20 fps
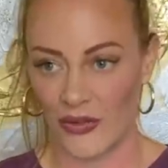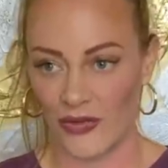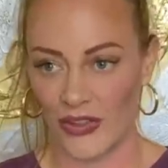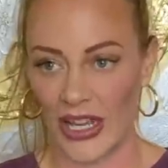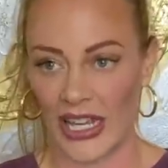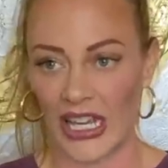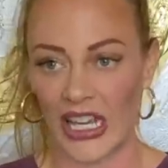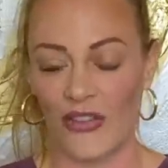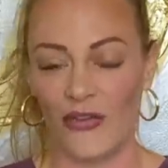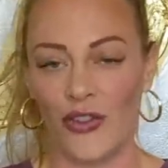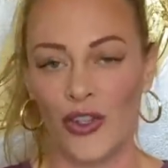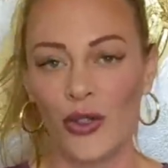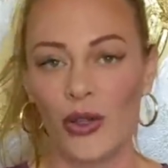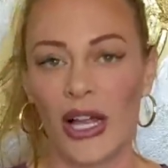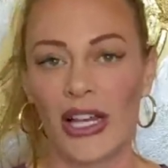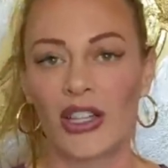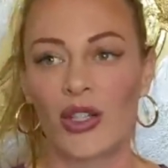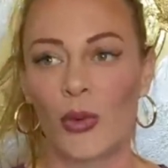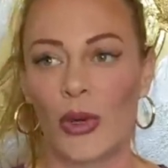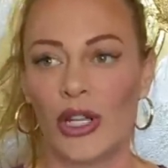Like, if you
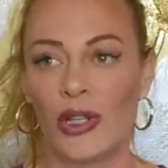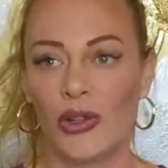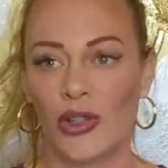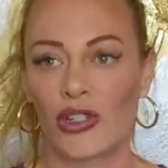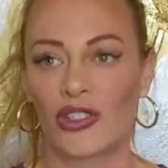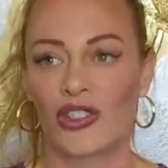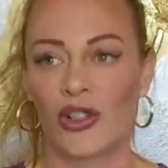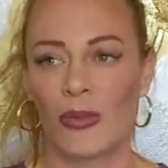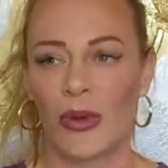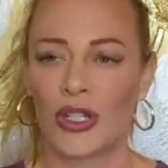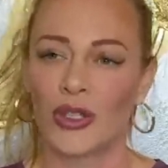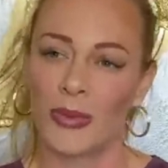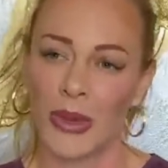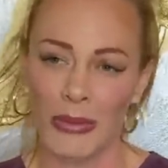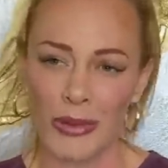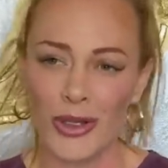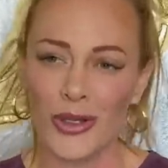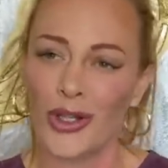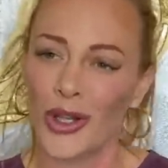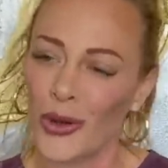like the way you look so much,
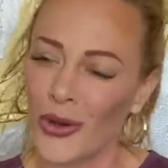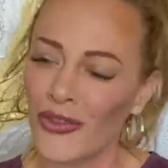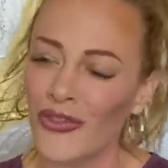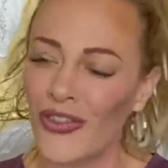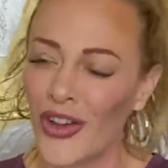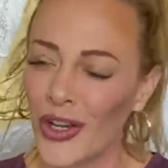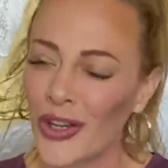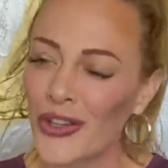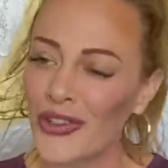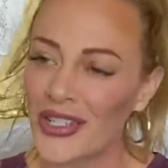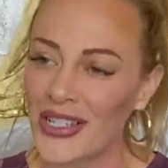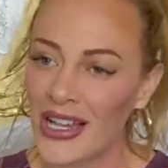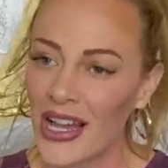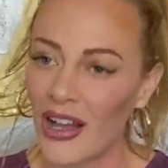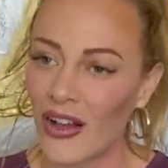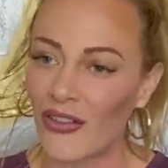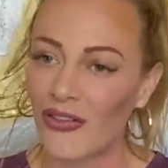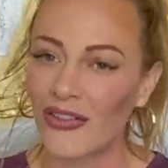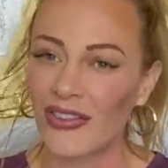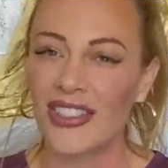maybe you should go and fuck
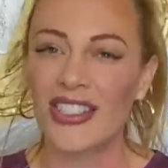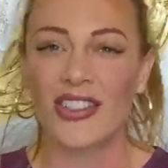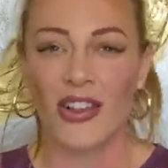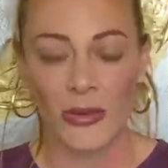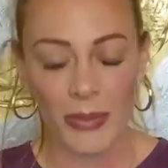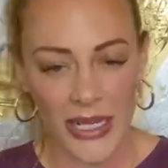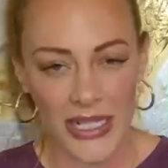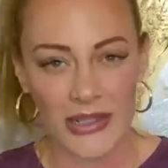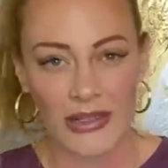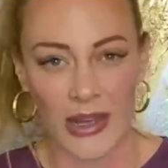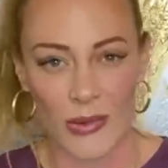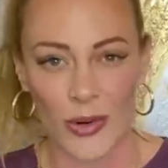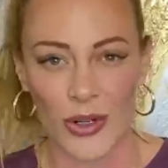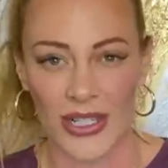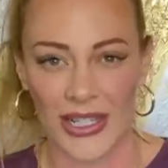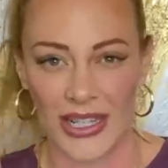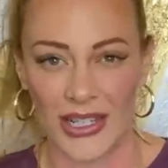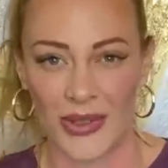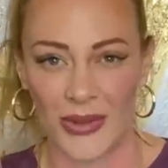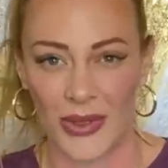yourself. The song makes a lot more
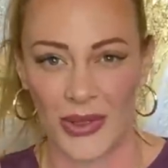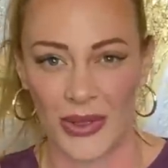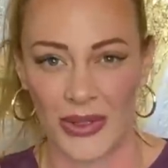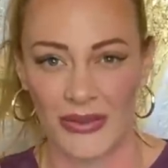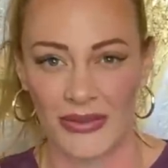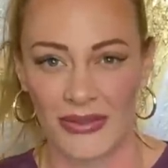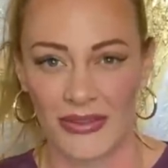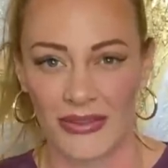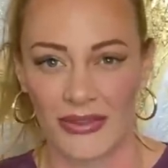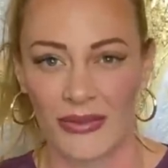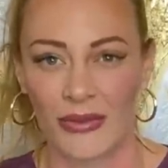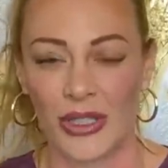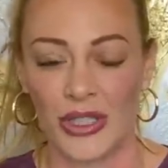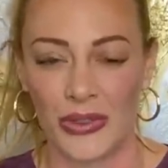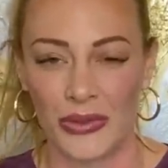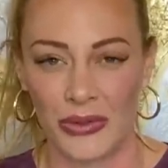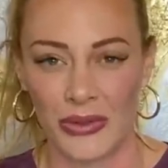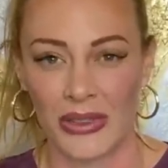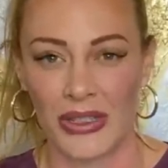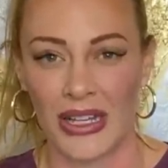sense when you, when
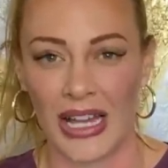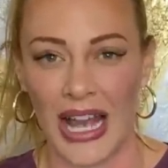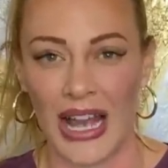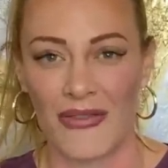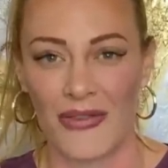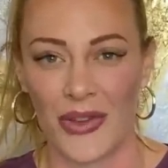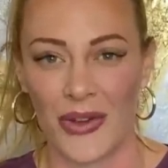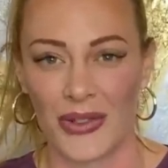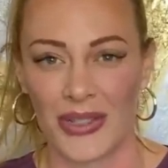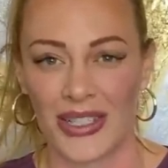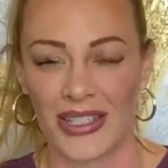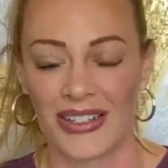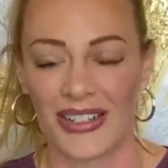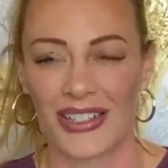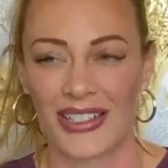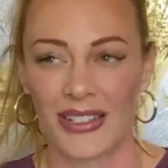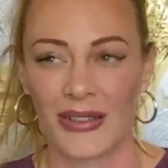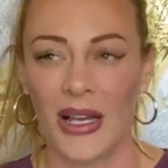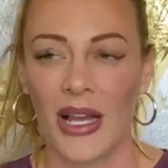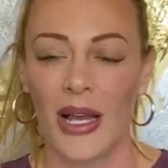you have those
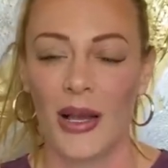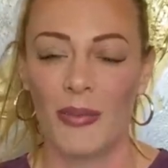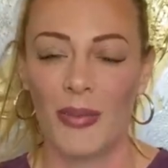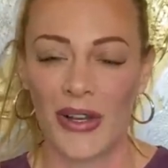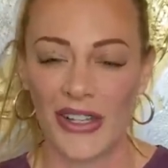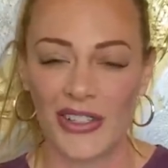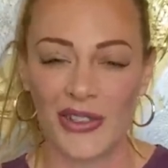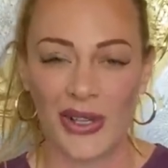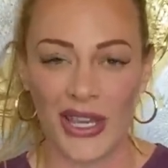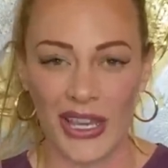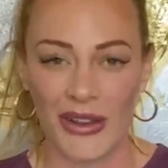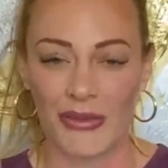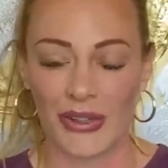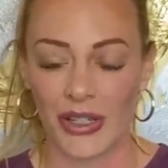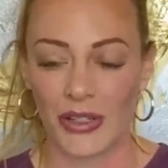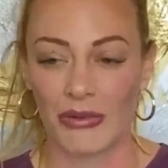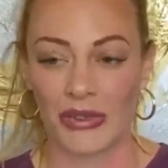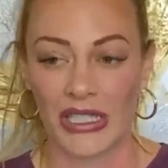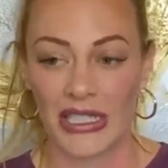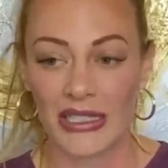lyrics, but you can't
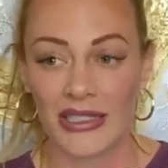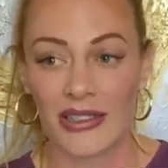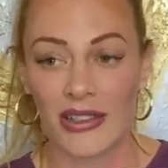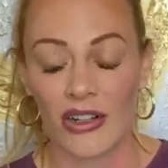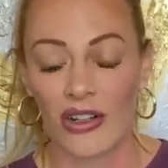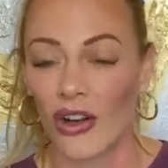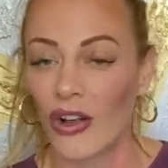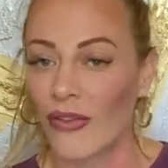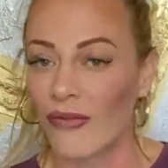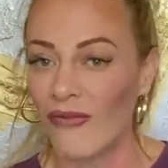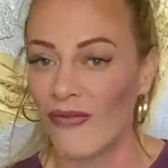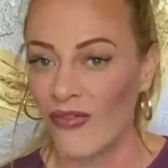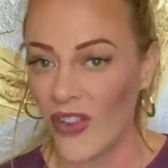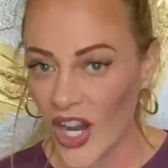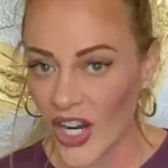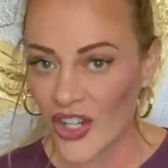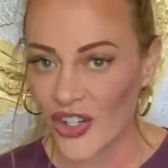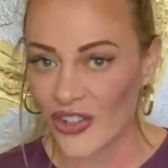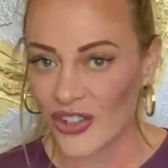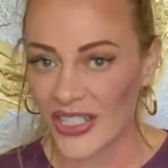really release a song called
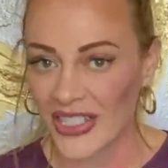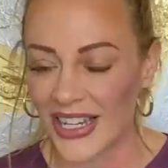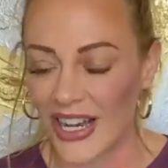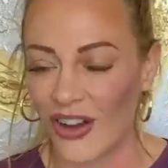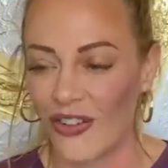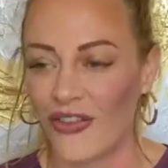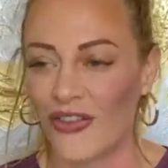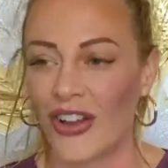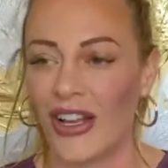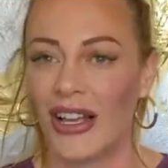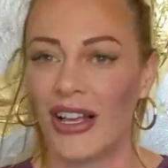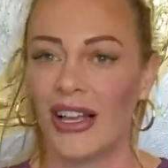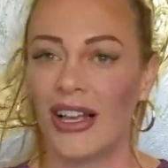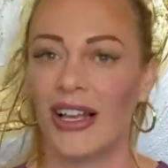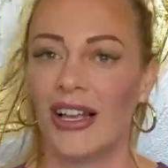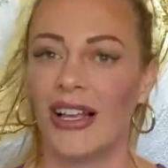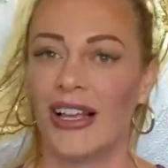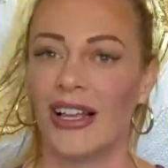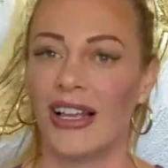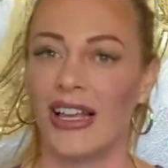Fuck Yourself
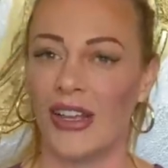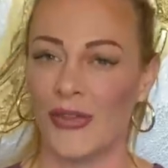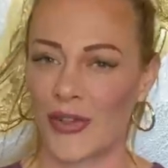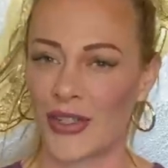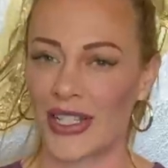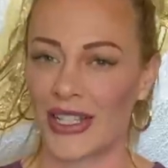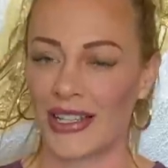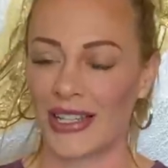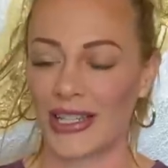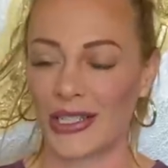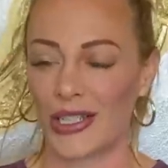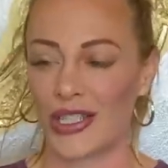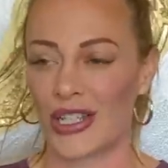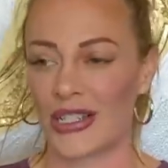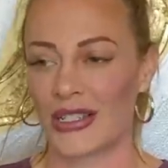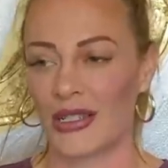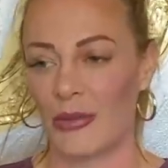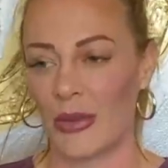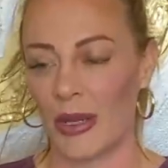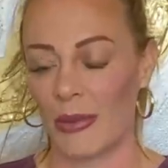if you're selling it to
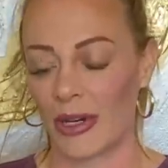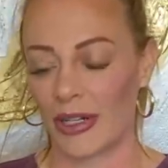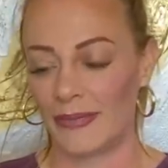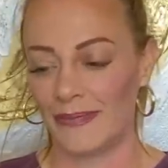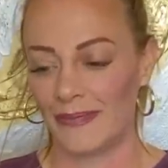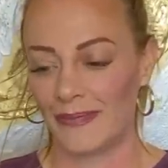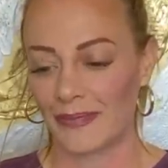Justin Bieber.